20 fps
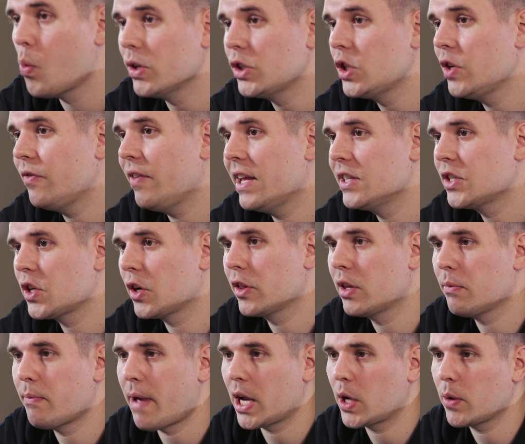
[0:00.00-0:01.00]
Once you've inserted
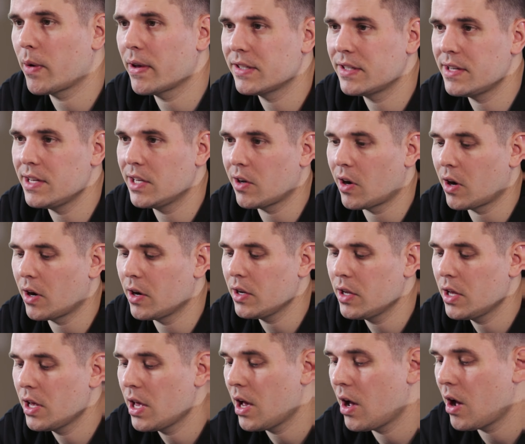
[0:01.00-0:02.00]
the micro SD card,
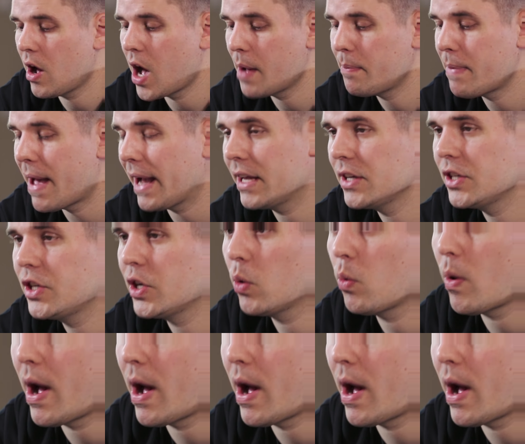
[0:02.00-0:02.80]
hop back into your